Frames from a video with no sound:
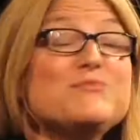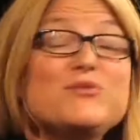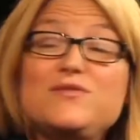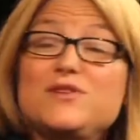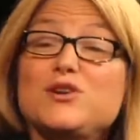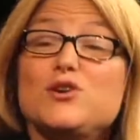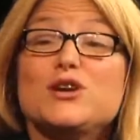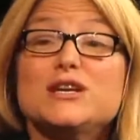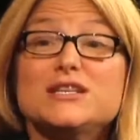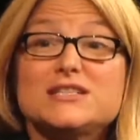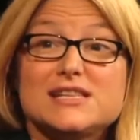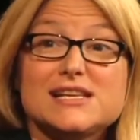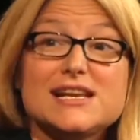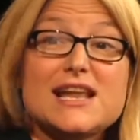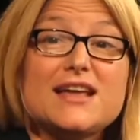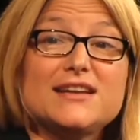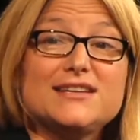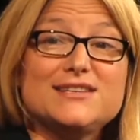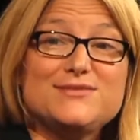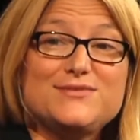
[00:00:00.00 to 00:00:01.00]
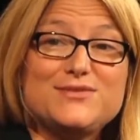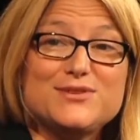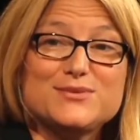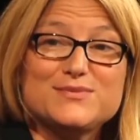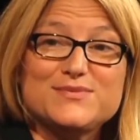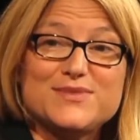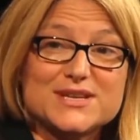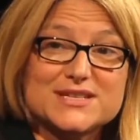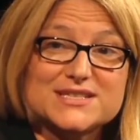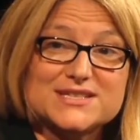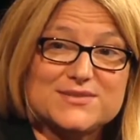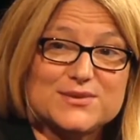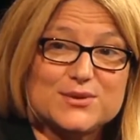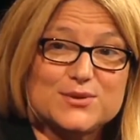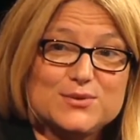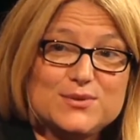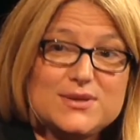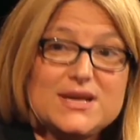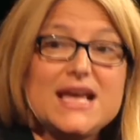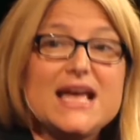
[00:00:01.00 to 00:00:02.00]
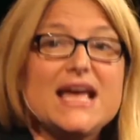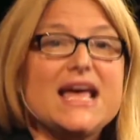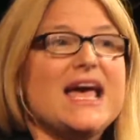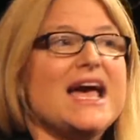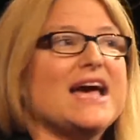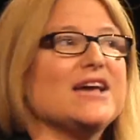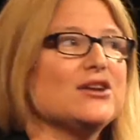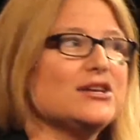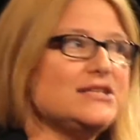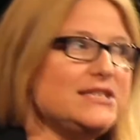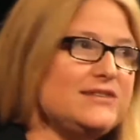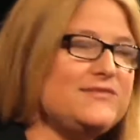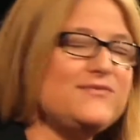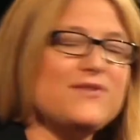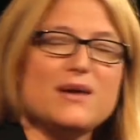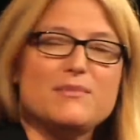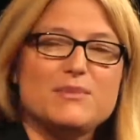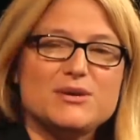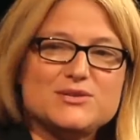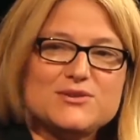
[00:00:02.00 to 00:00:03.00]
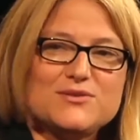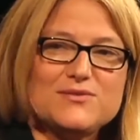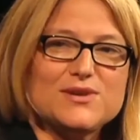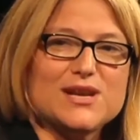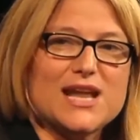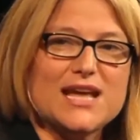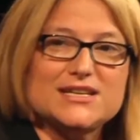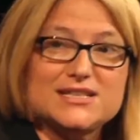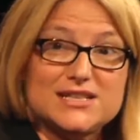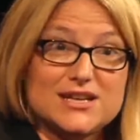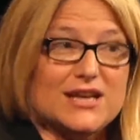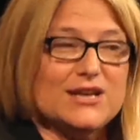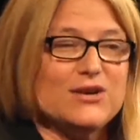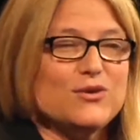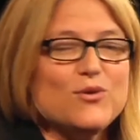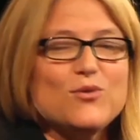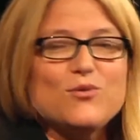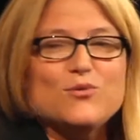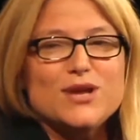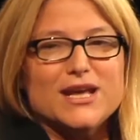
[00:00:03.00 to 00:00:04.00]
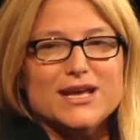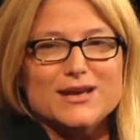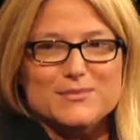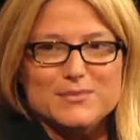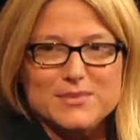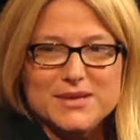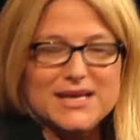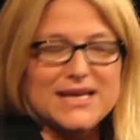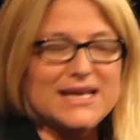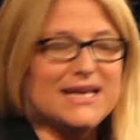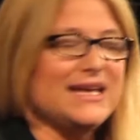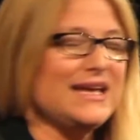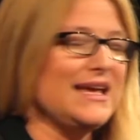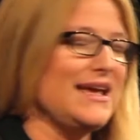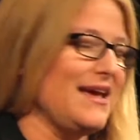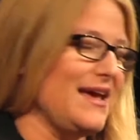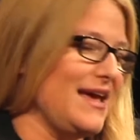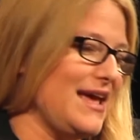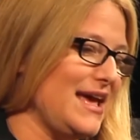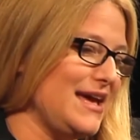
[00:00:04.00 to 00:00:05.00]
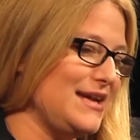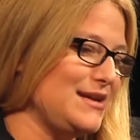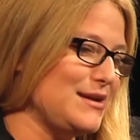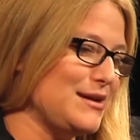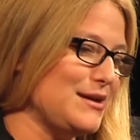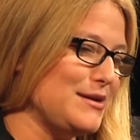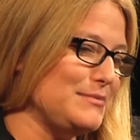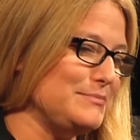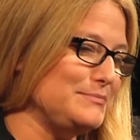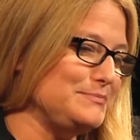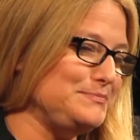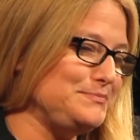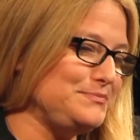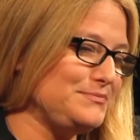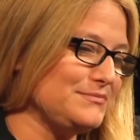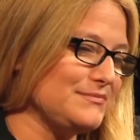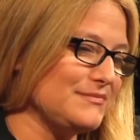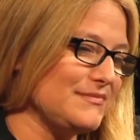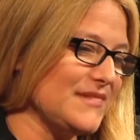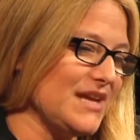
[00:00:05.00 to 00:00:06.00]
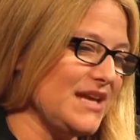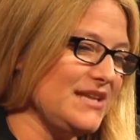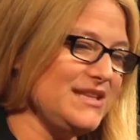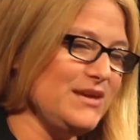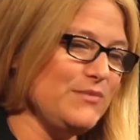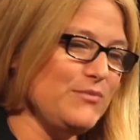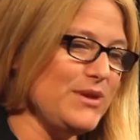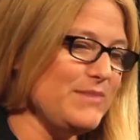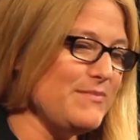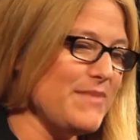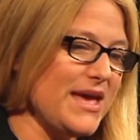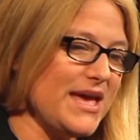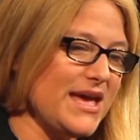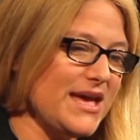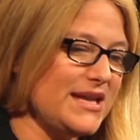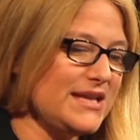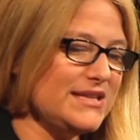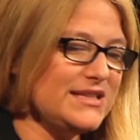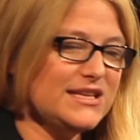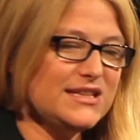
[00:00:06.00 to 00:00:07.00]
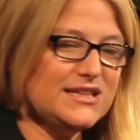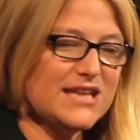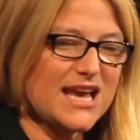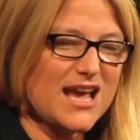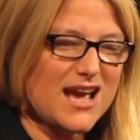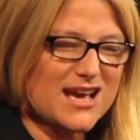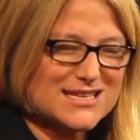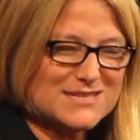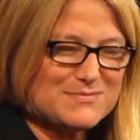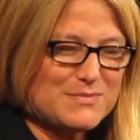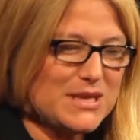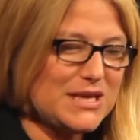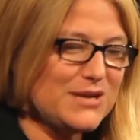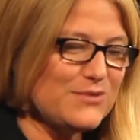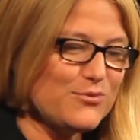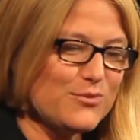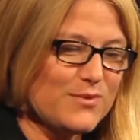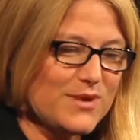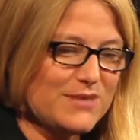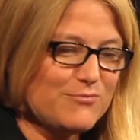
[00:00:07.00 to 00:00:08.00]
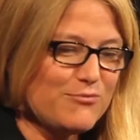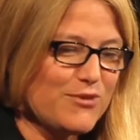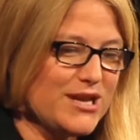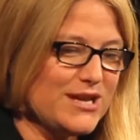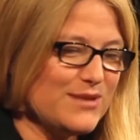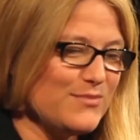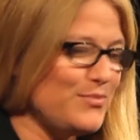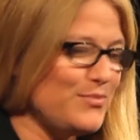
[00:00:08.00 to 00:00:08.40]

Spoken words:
movie got into the London Film Festival, and I did find myself in London. I called him, and then we met, and then they asked me to read a